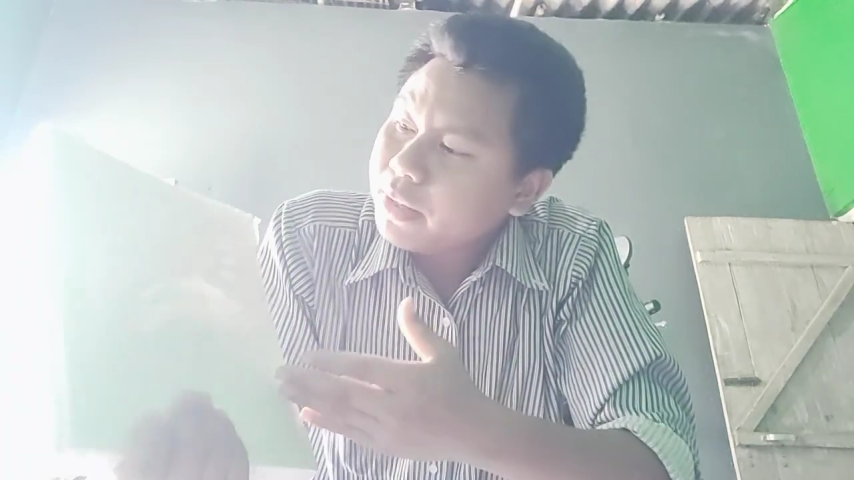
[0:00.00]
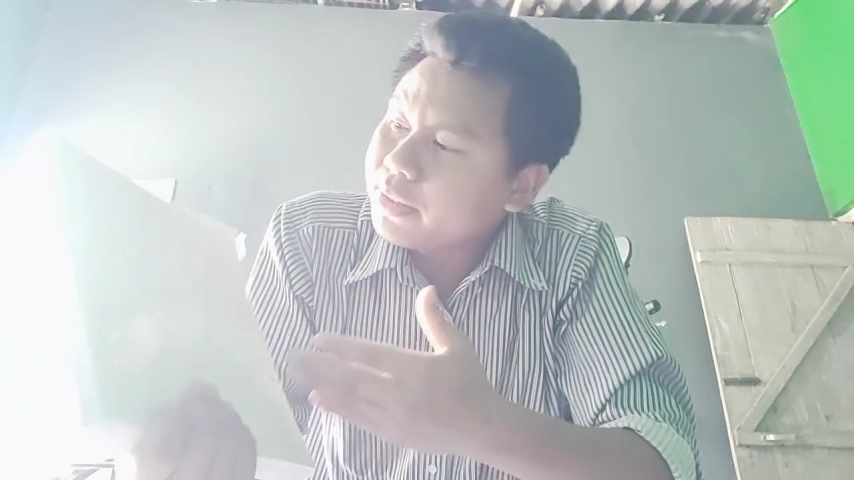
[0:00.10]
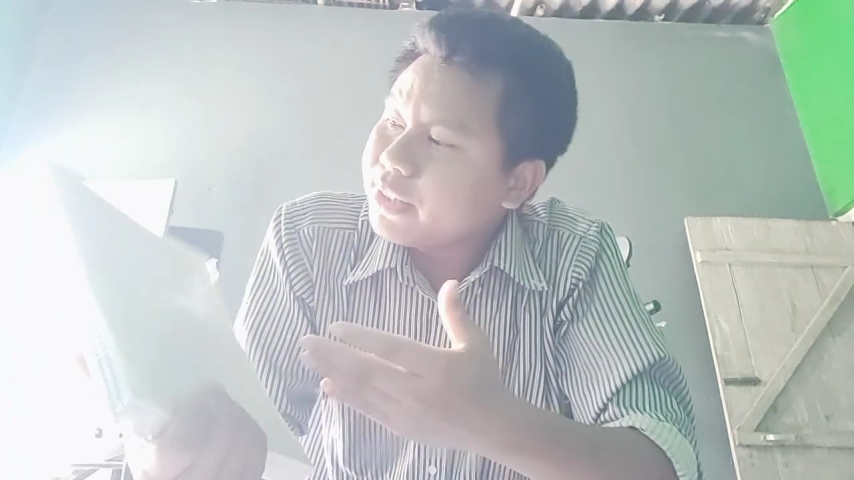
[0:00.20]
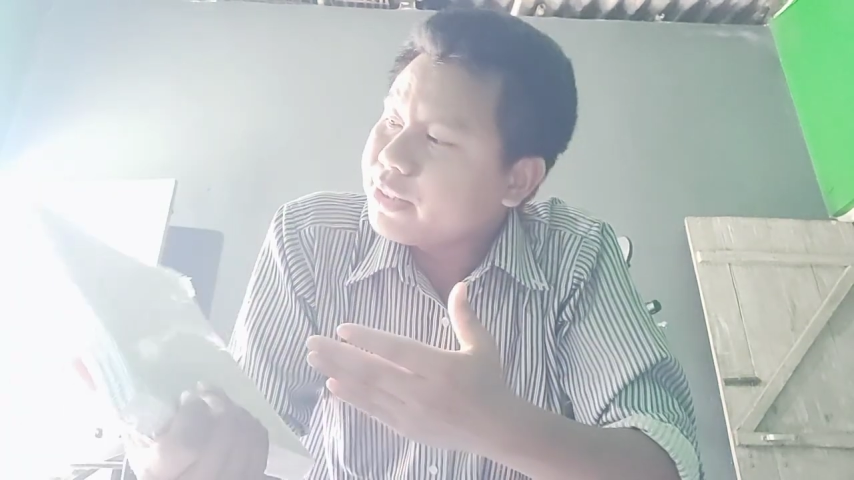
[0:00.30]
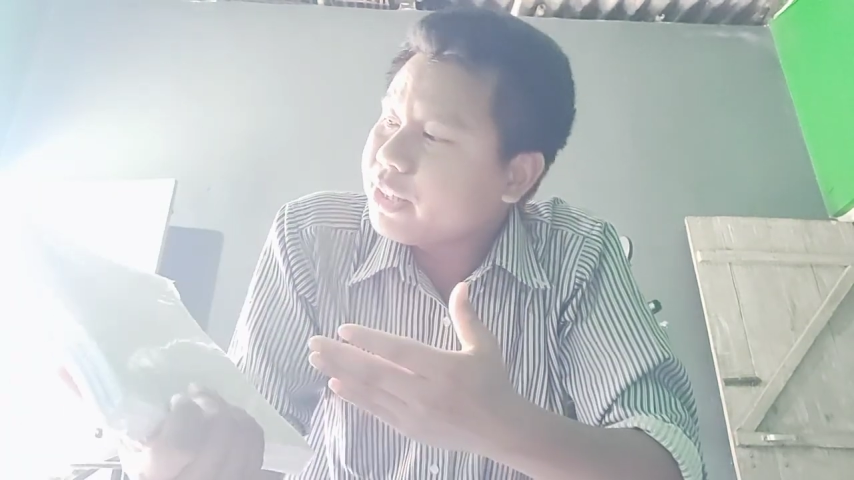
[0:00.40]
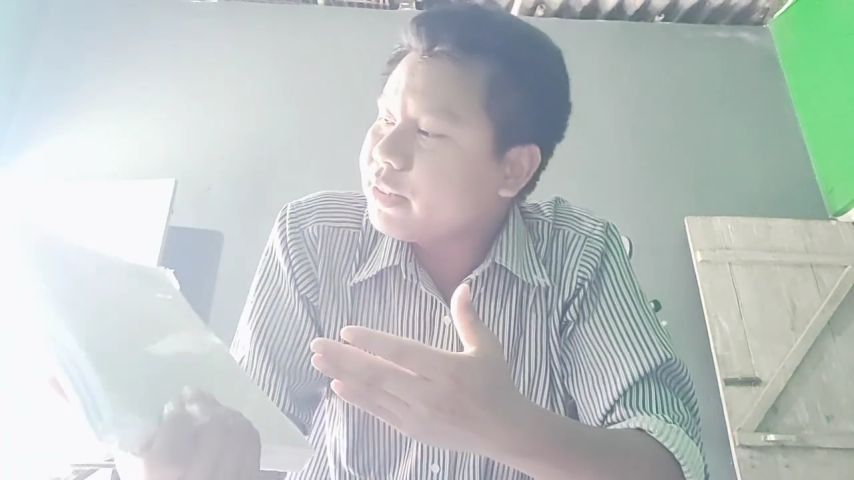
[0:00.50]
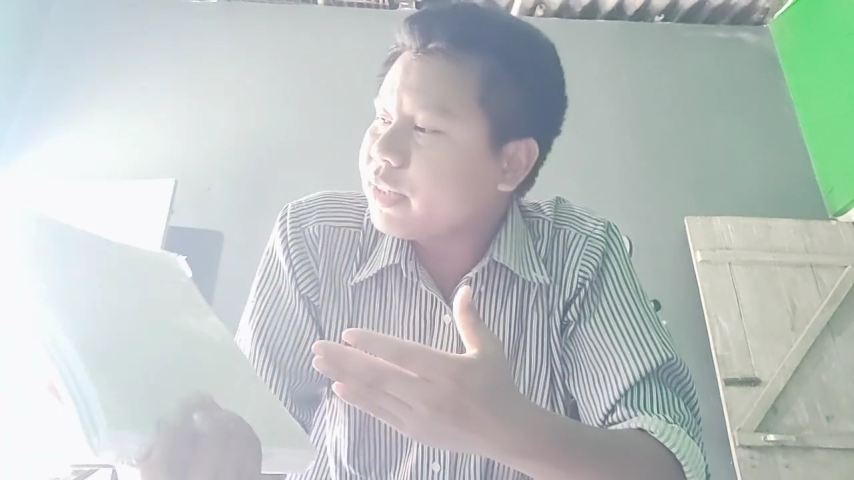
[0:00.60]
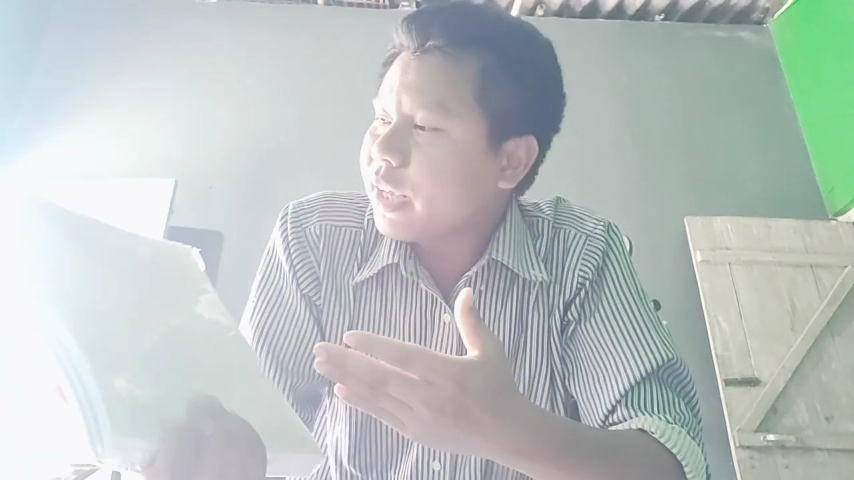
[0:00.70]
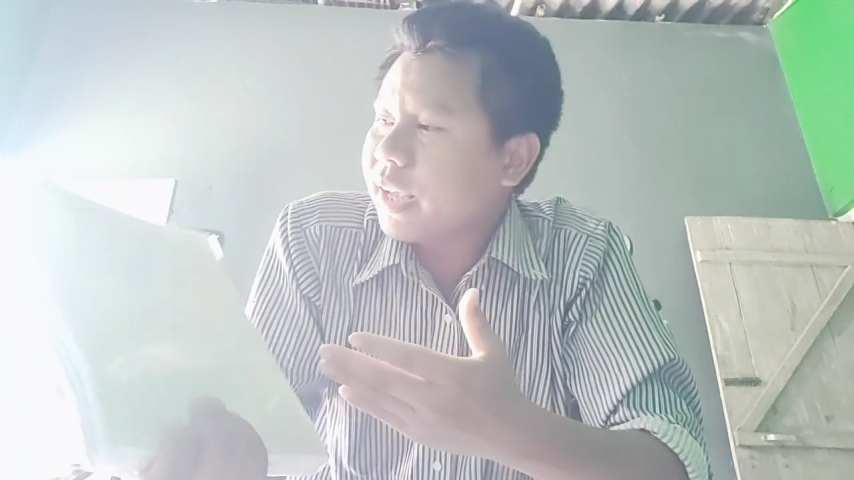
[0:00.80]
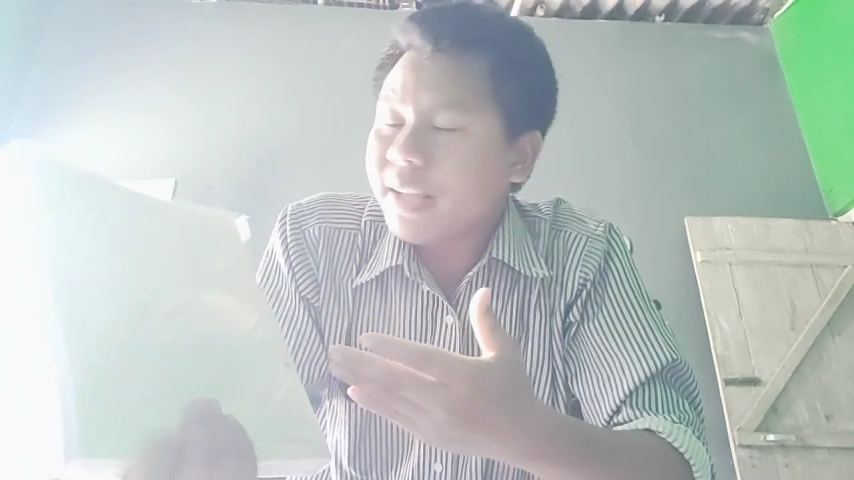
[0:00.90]
This is
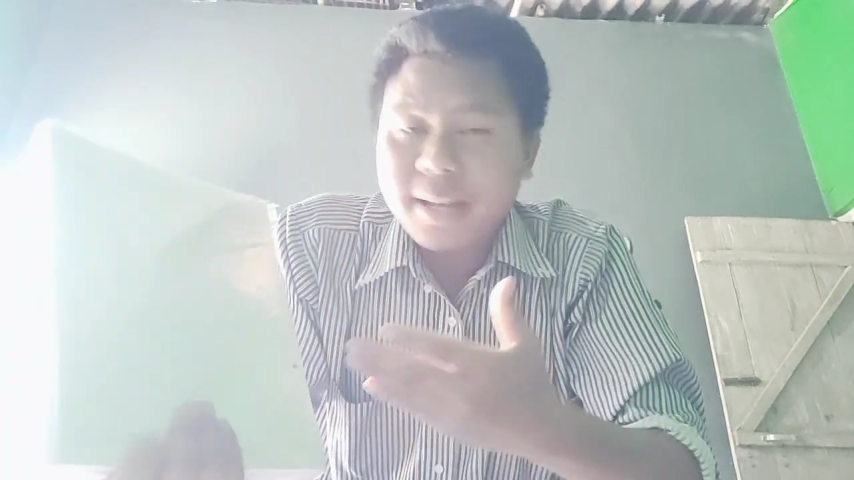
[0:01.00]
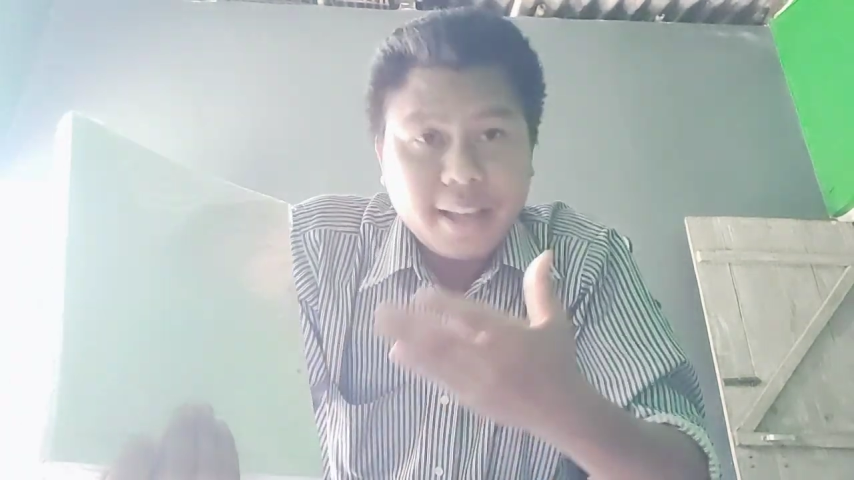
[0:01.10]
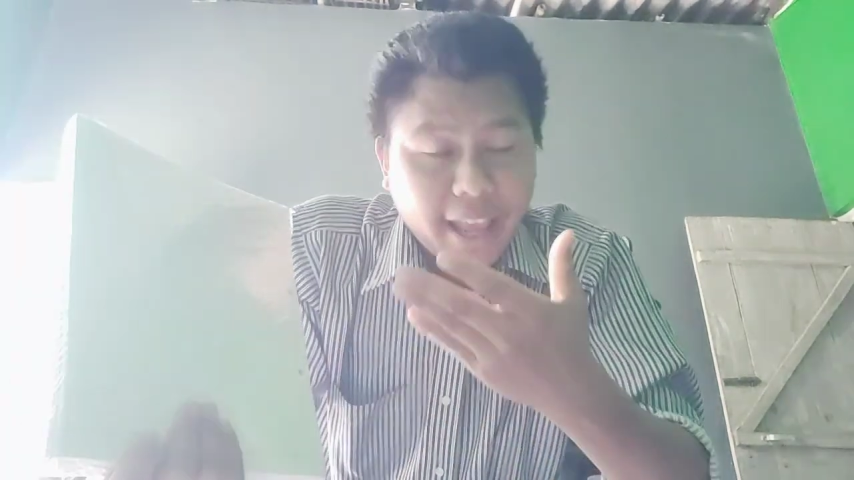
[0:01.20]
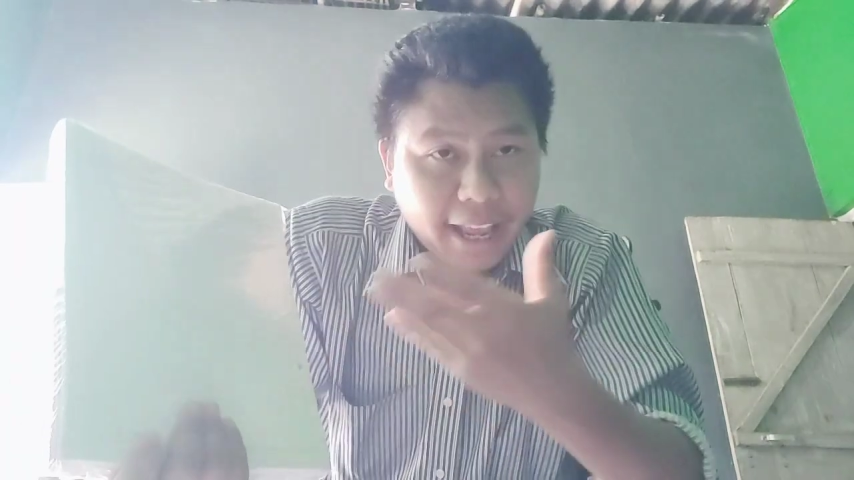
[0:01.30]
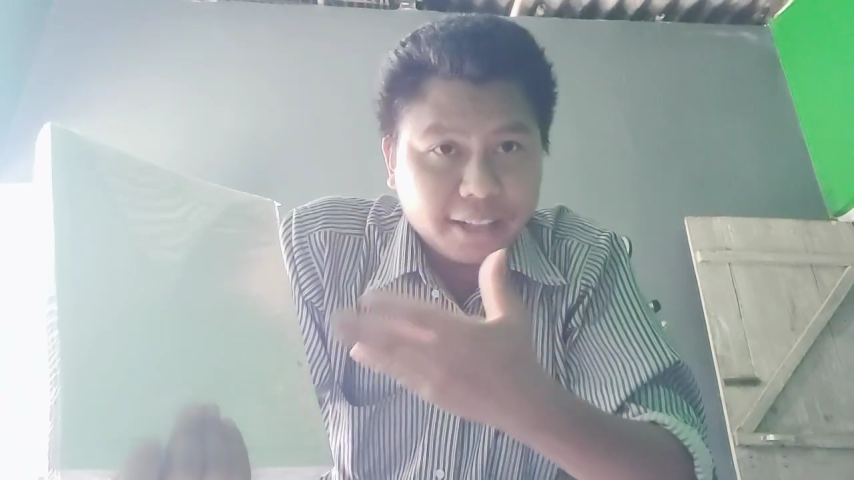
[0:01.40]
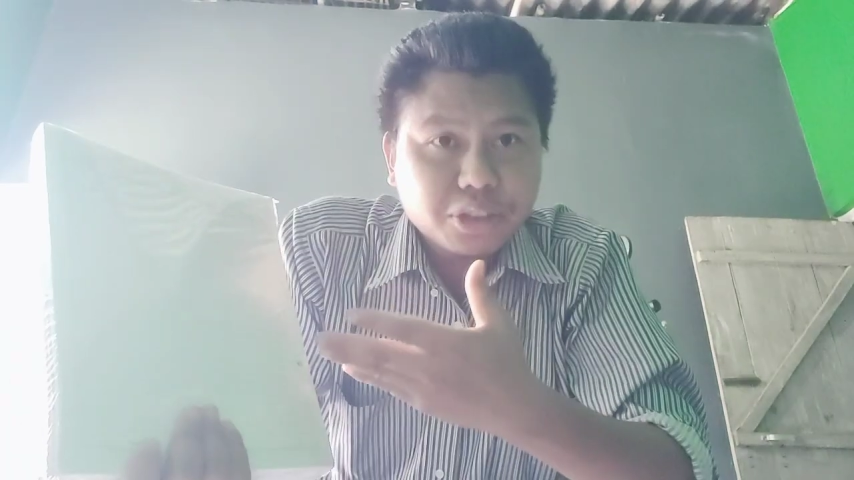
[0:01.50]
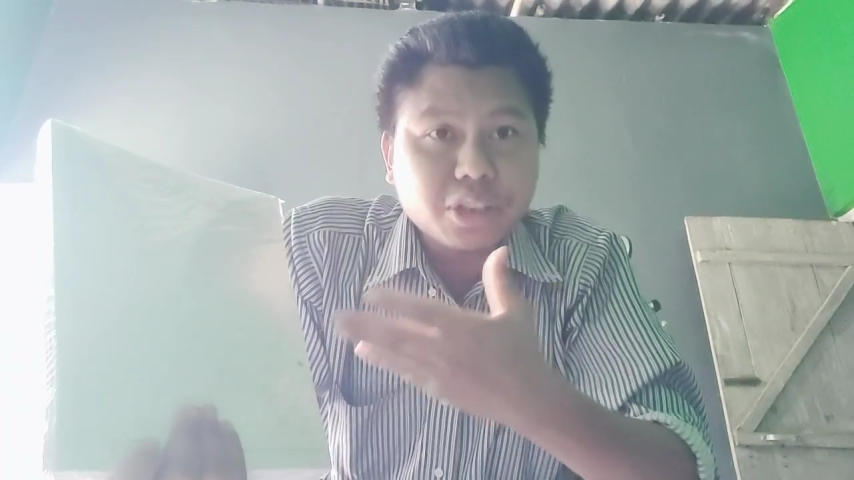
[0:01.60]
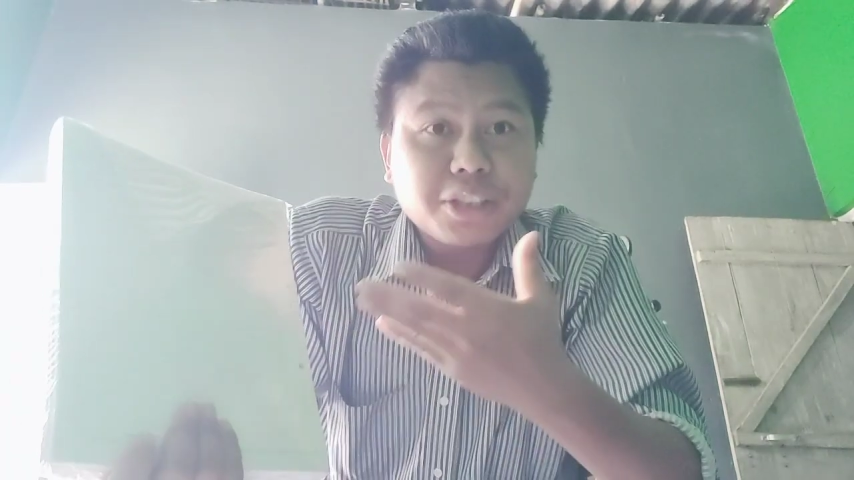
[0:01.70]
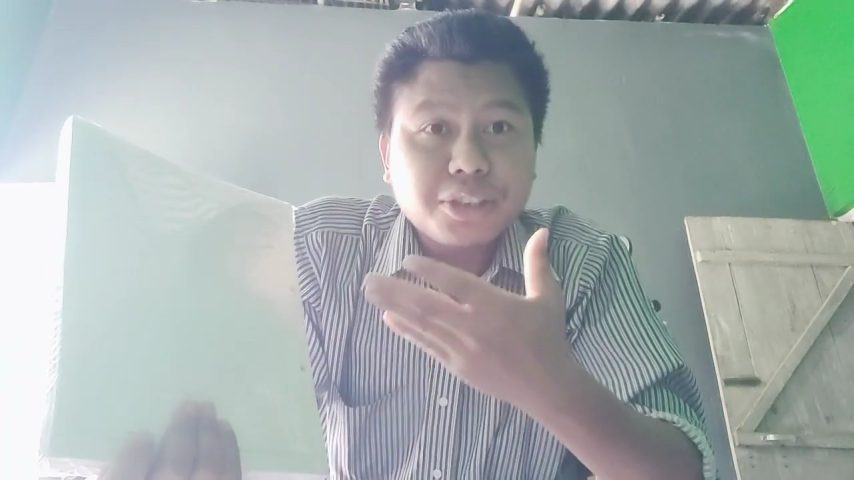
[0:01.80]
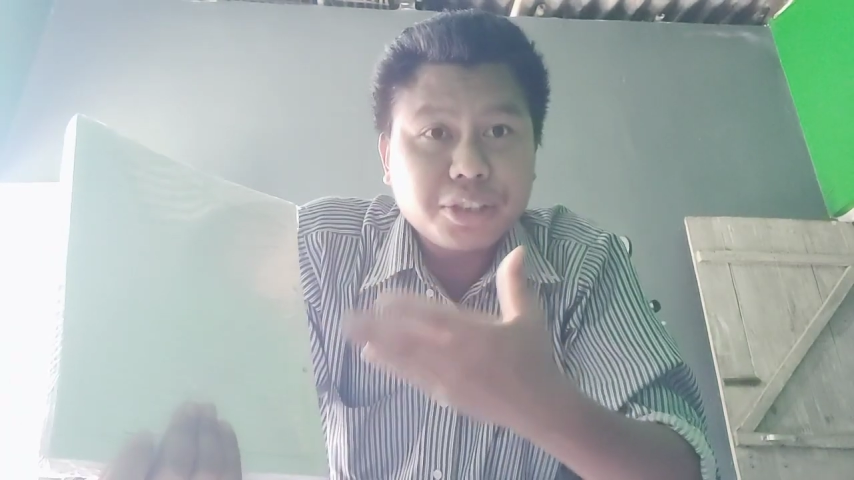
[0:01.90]
an
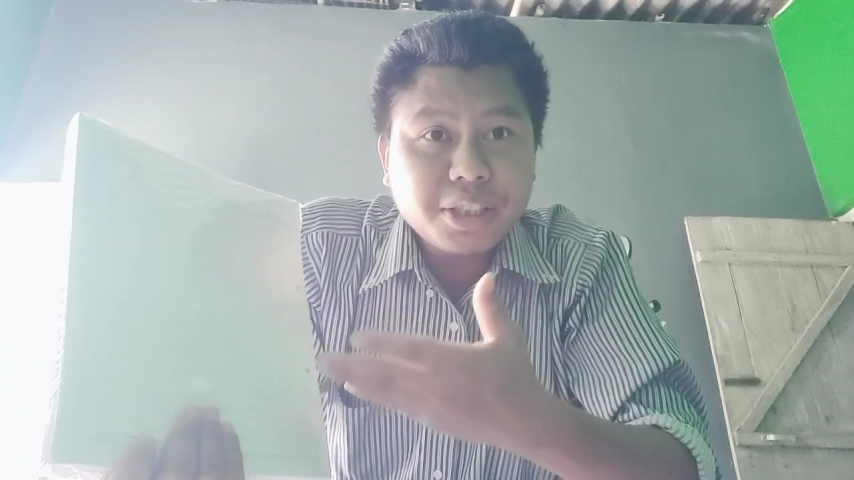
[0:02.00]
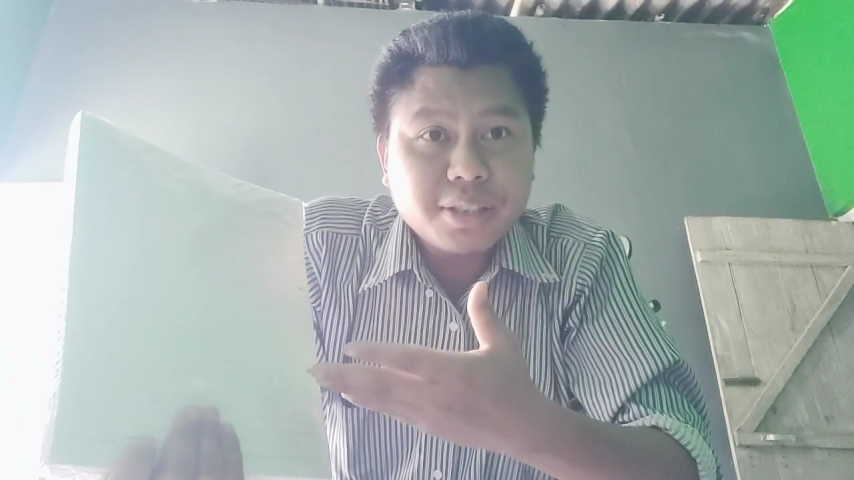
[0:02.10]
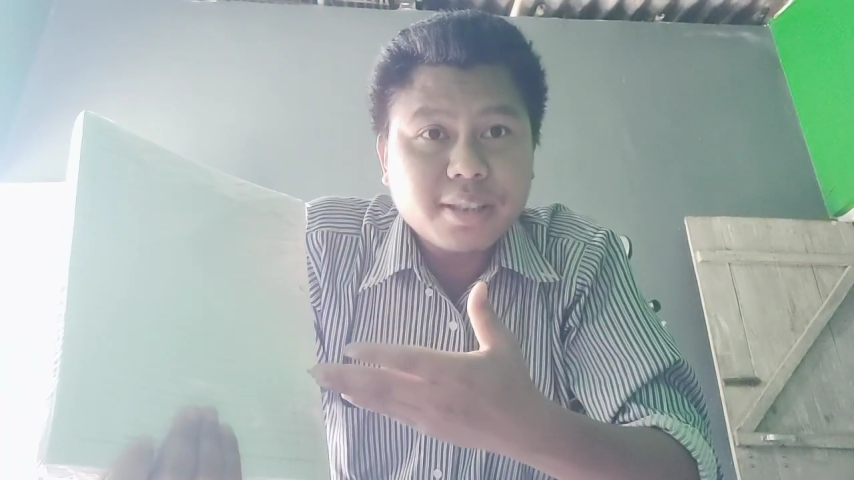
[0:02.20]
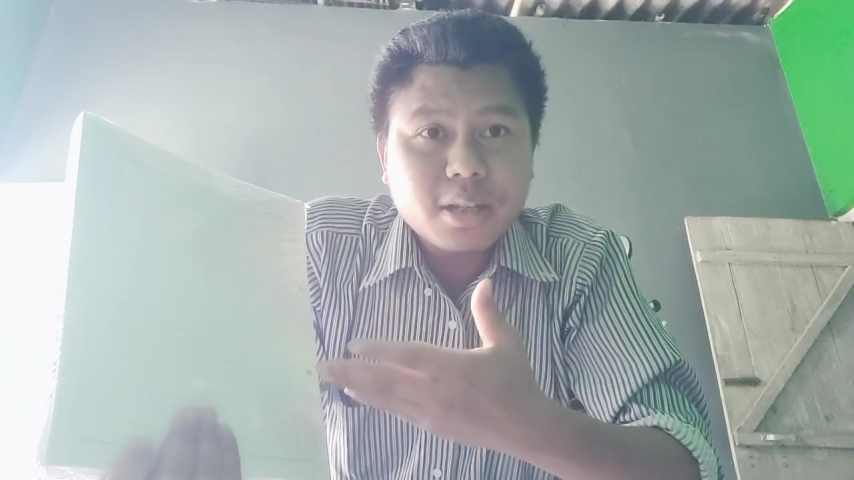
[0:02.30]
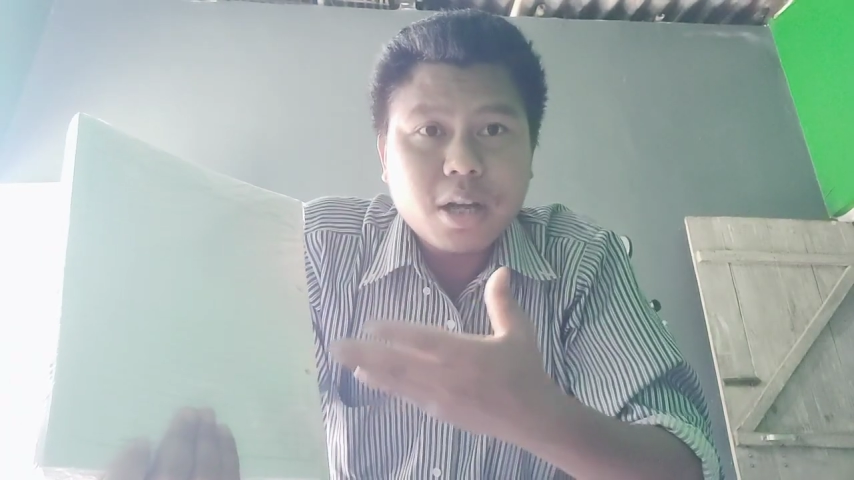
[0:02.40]
extra sheet